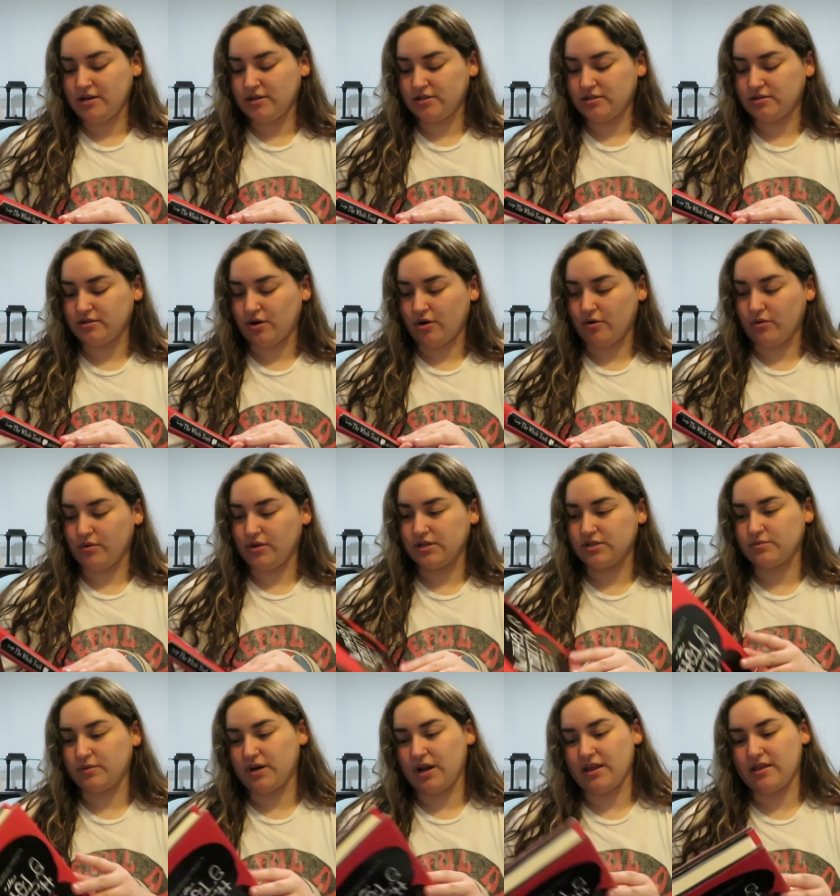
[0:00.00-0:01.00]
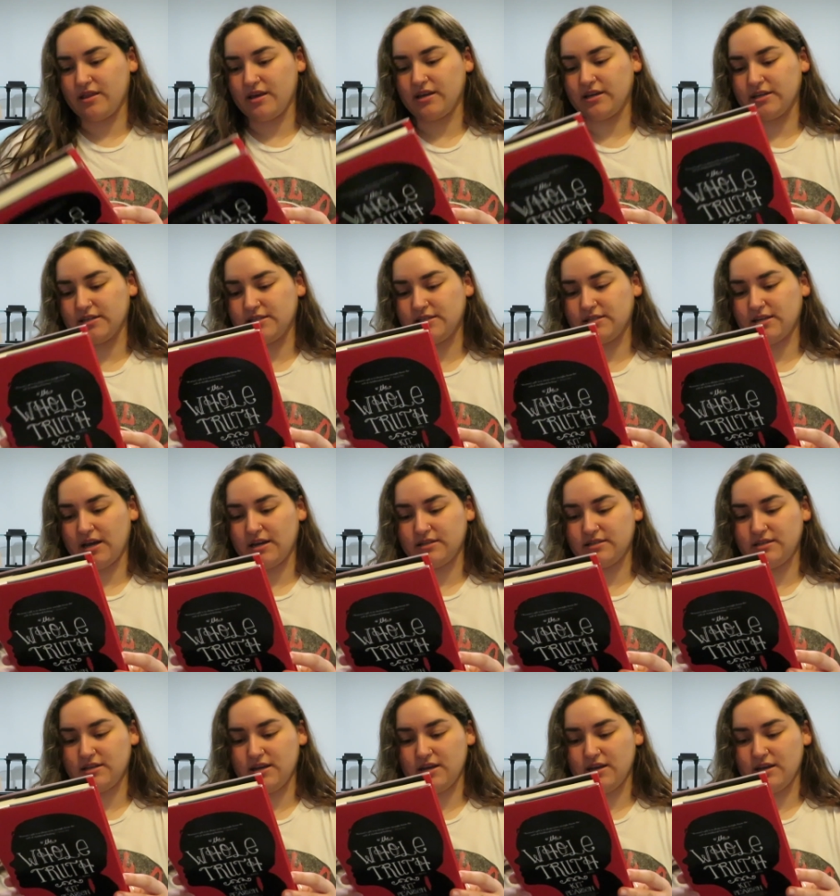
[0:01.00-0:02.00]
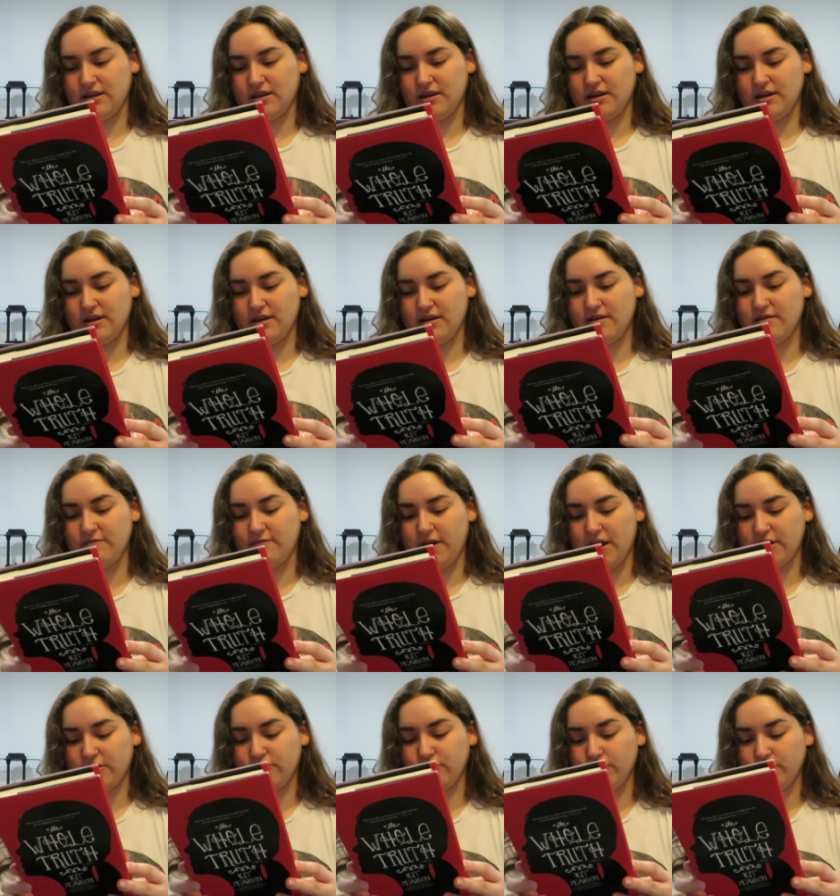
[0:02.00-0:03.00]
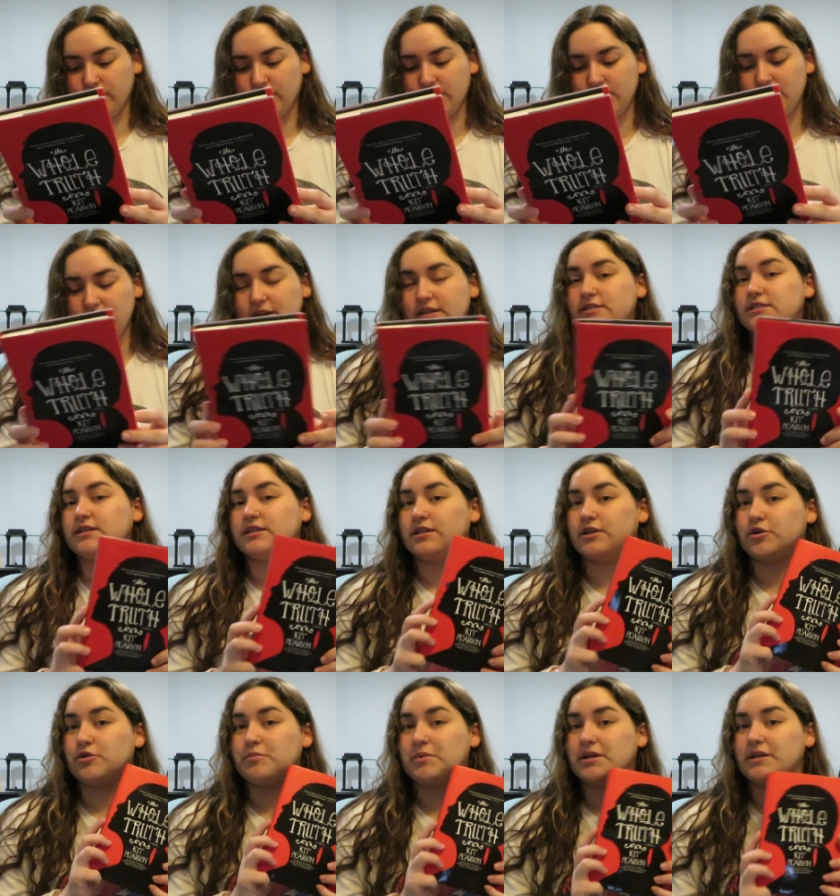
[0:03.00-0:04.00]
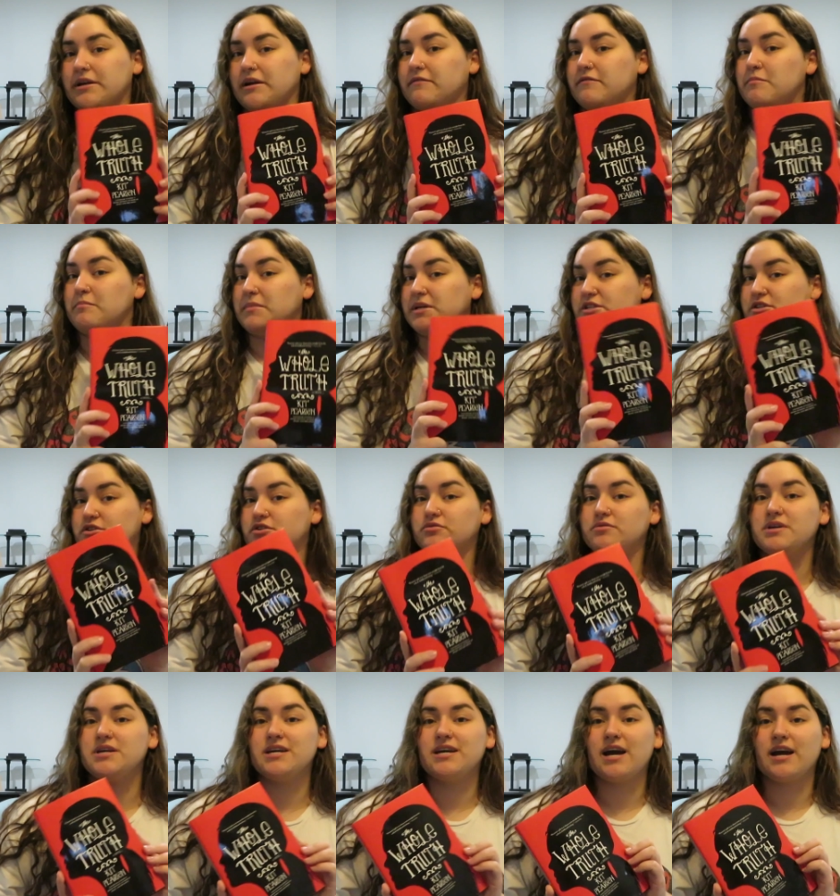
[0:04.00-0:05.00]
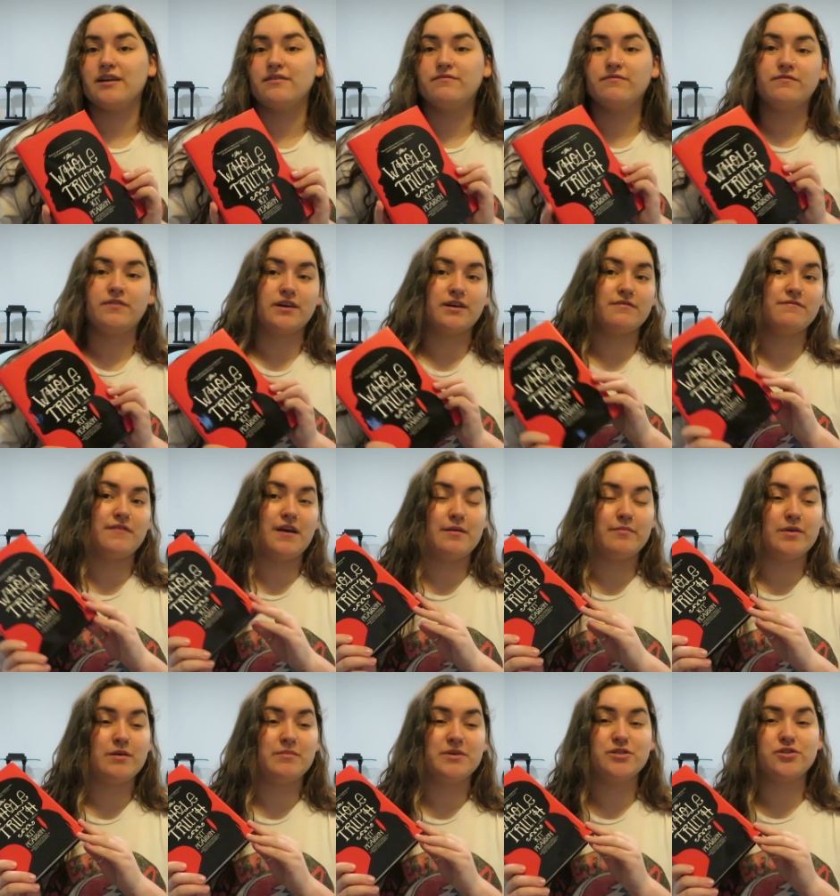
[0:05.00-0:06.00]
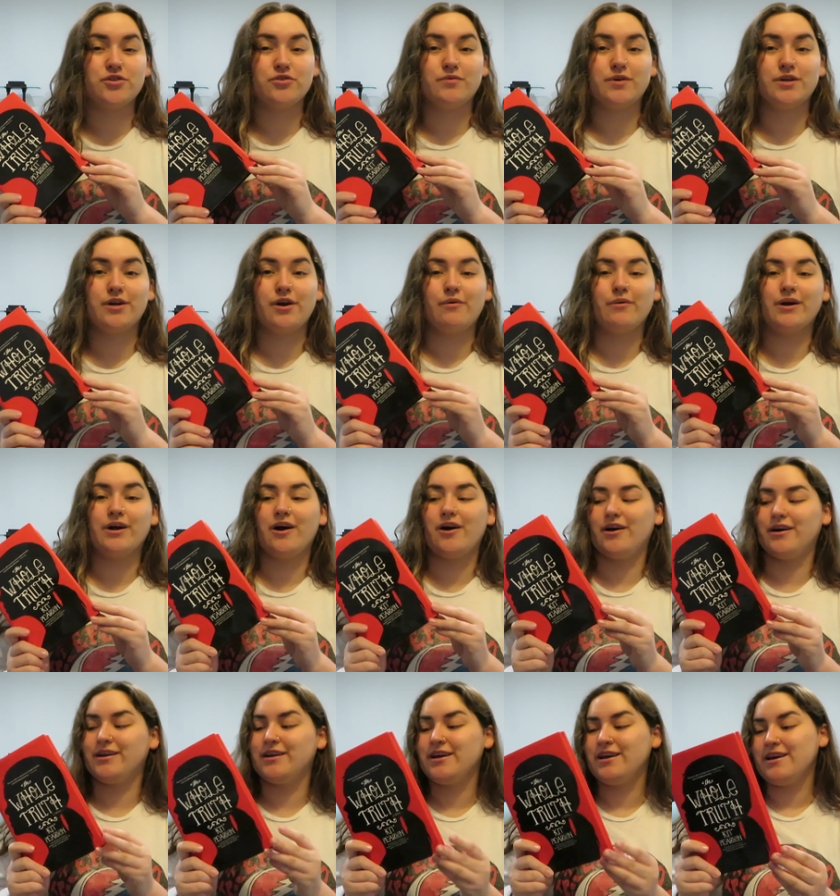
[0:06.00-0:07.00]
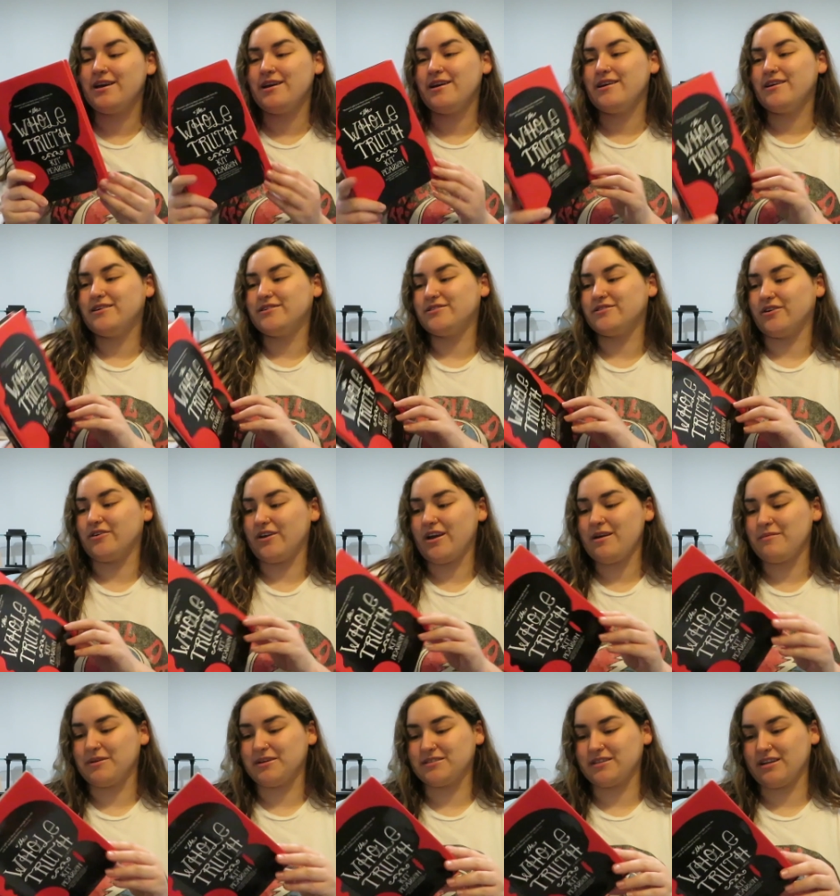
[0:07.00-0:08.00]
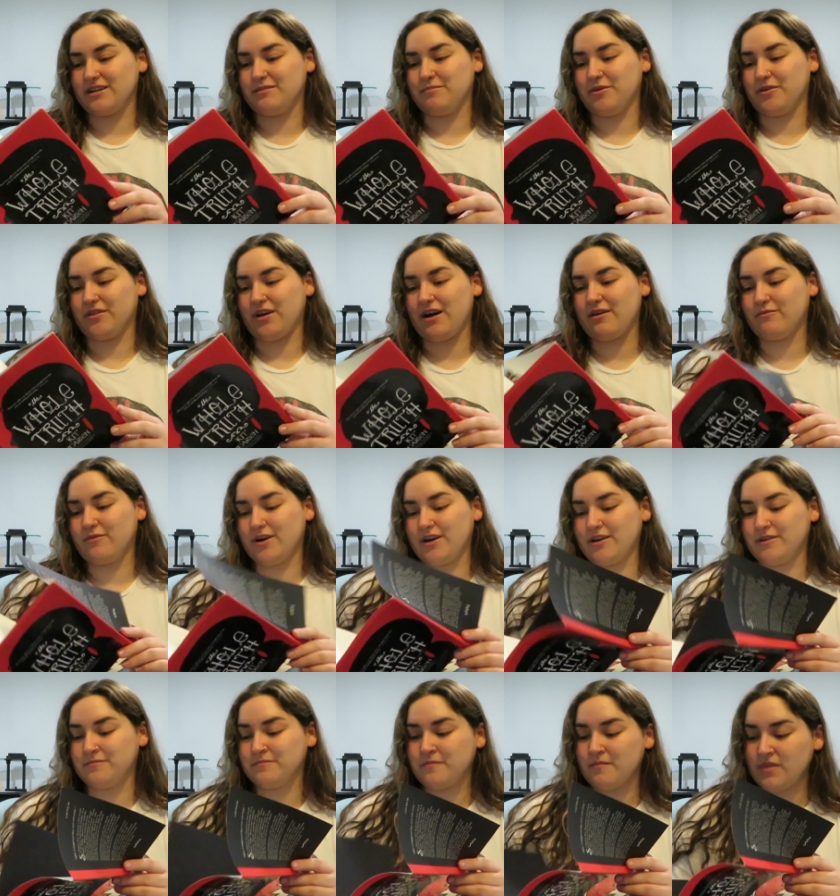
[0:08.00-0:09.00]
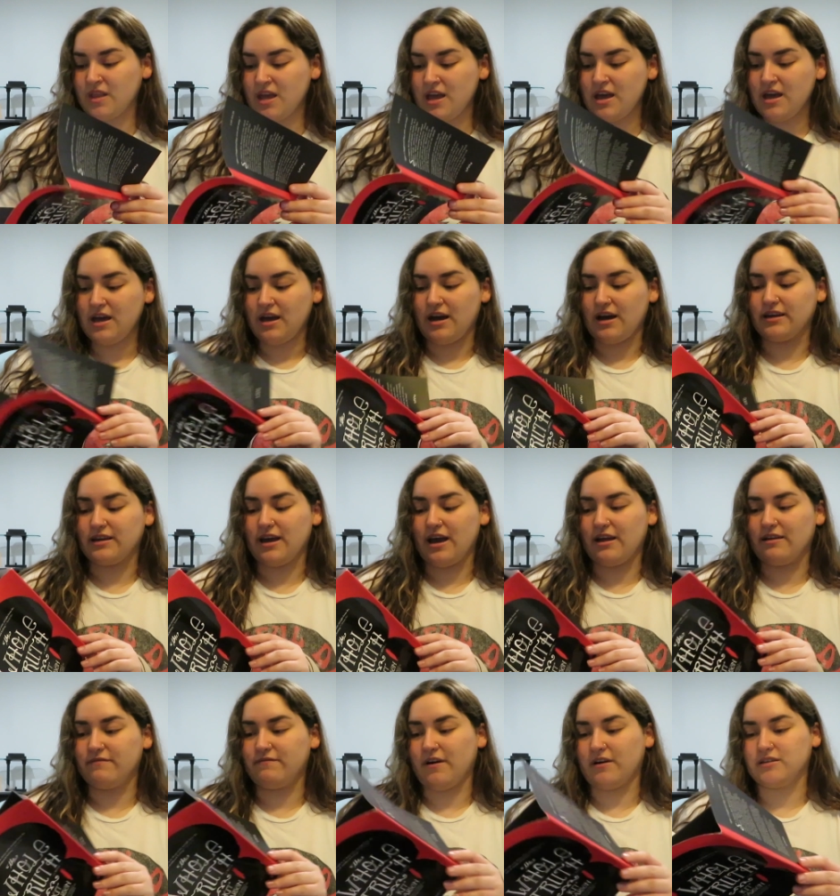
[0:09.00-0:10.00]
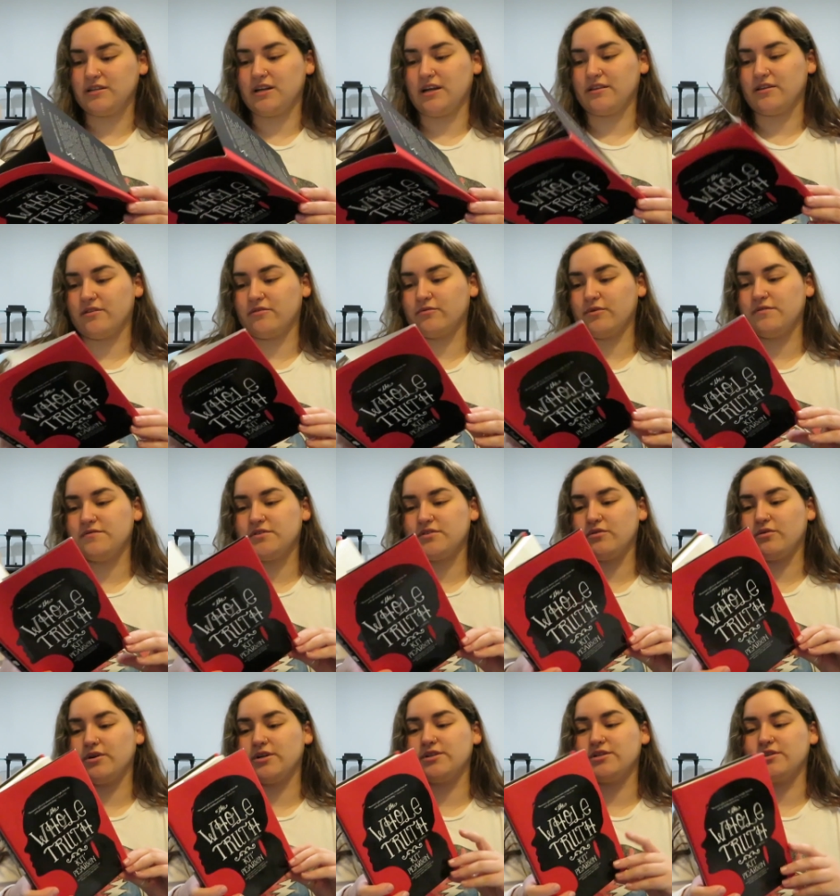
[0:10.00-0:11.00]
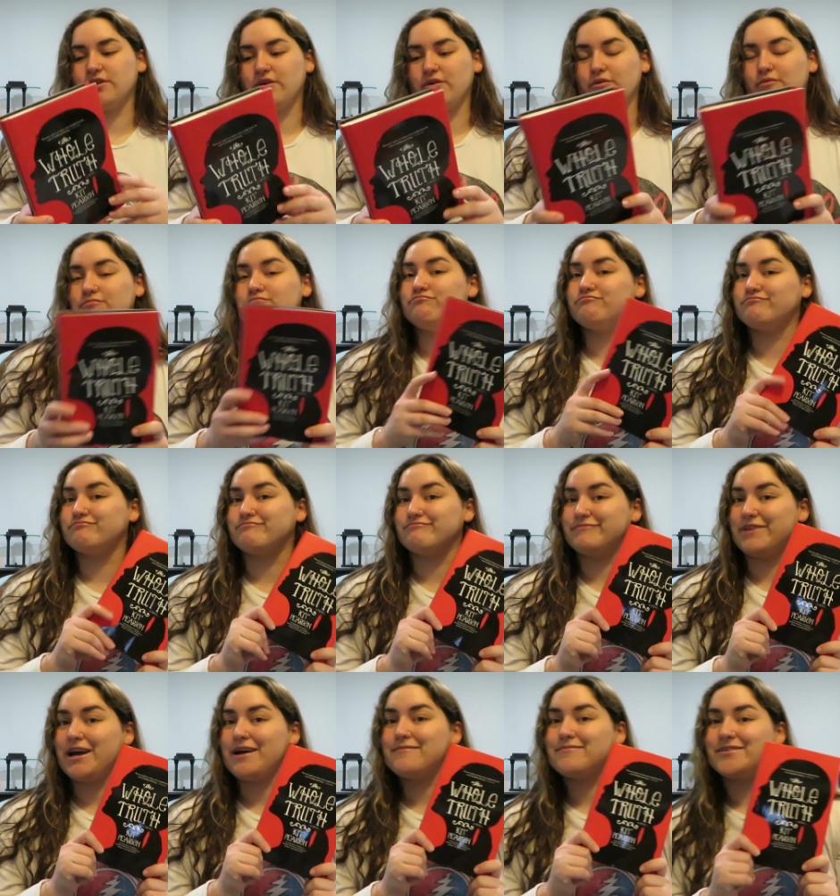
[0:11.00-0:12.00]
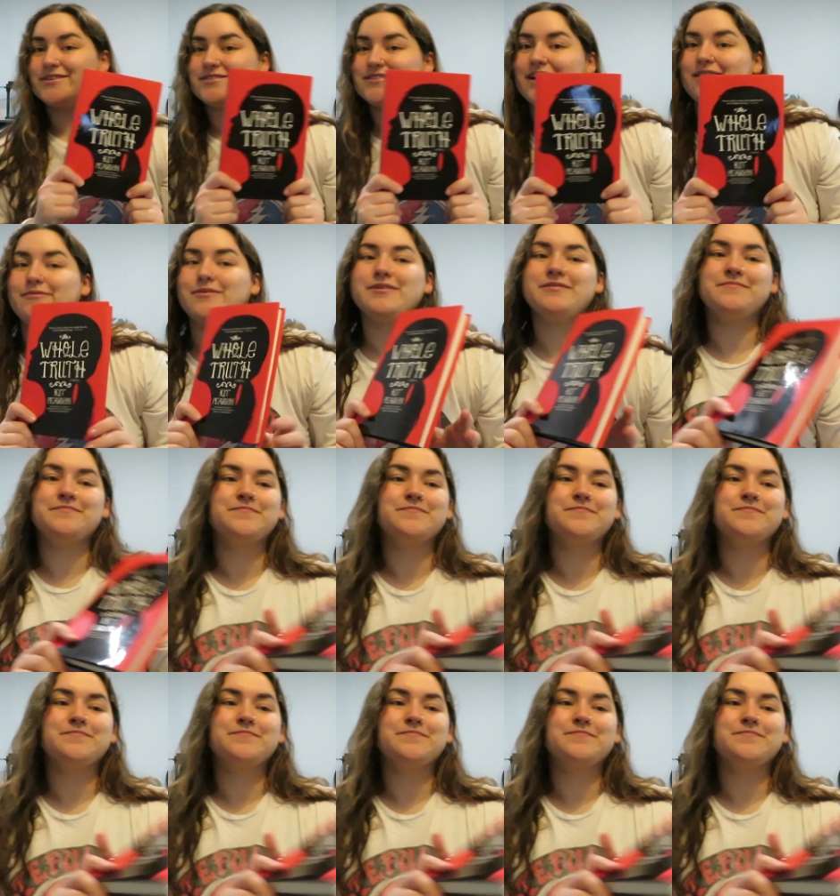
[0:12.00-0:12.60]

So this one I think is set in Vancouver, and it's a little bit of a mystery, kind of like a family mystery going on. So yeah, I'm excited about that one. Again, found it at the thrift store, so yeah, there's that one.